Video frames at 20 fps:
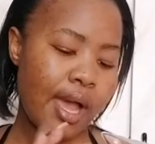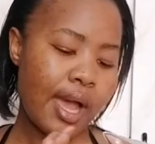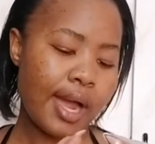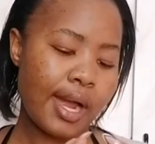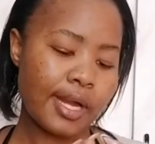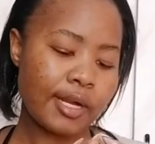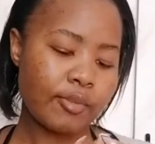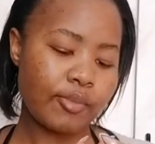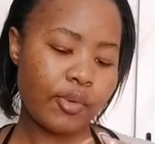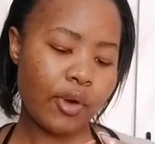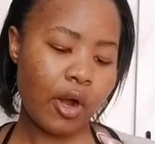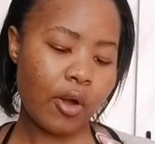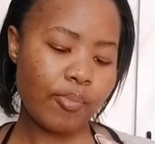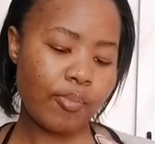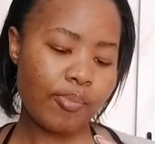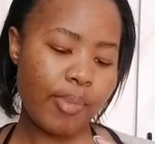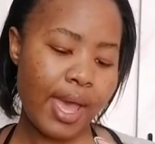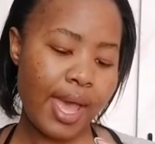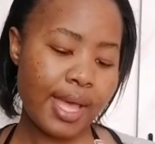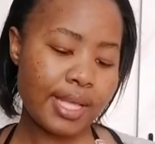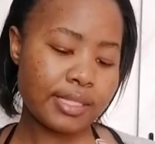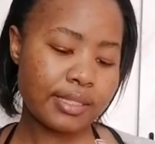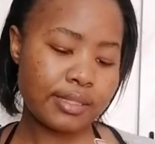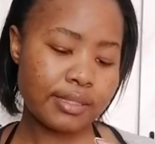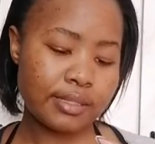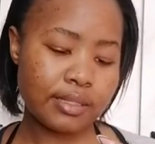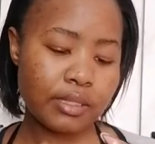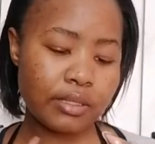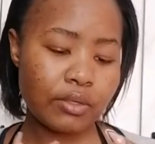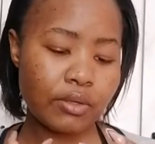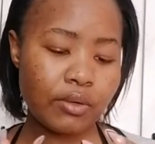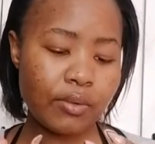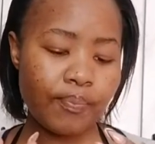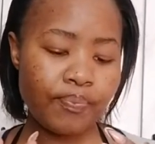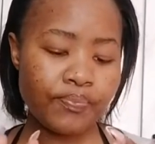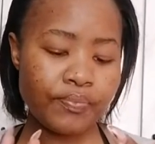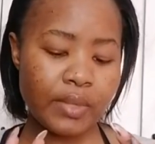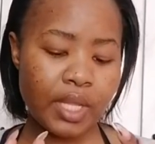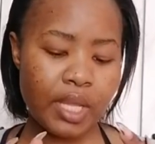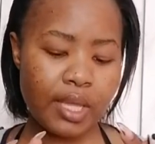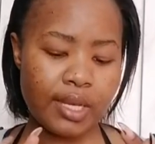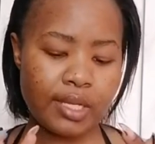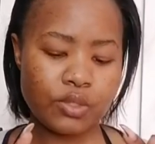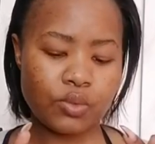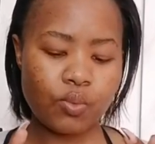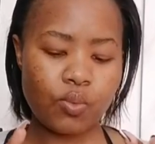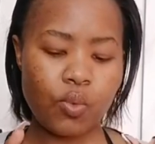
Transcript: eyebrow pencil. It is